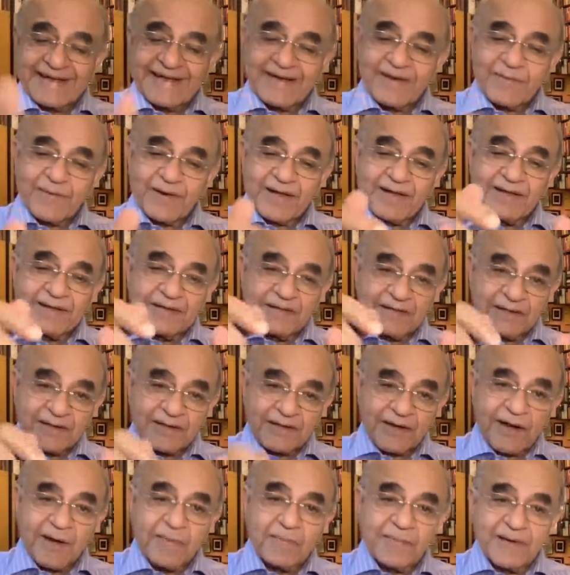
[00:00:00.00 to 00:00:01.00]
Well,
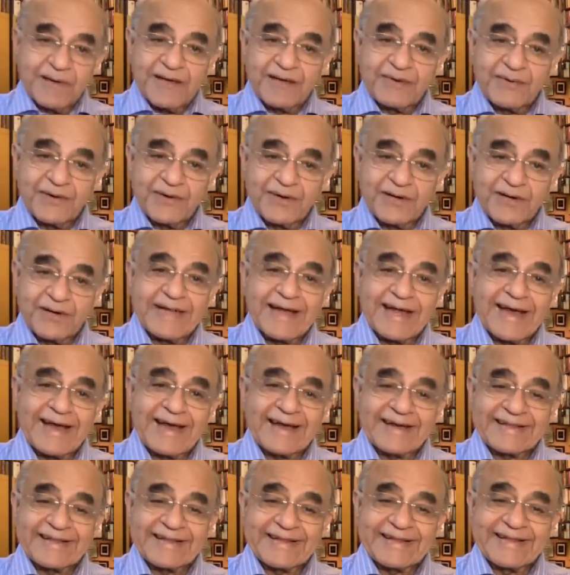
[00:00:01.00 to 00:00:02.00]
Kamble was
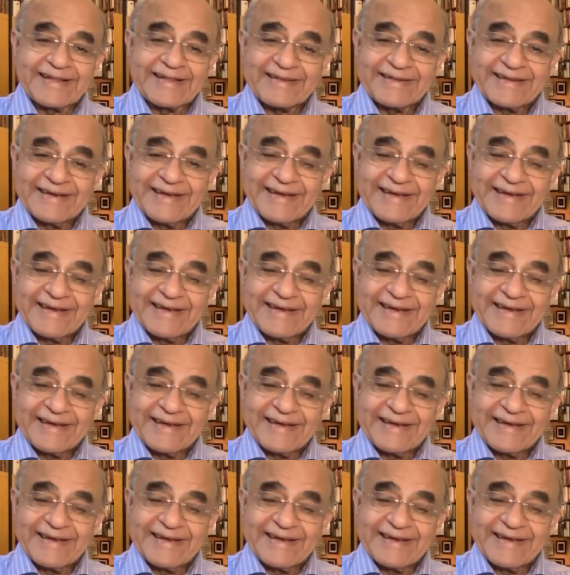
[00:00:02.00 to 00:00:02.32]
like that.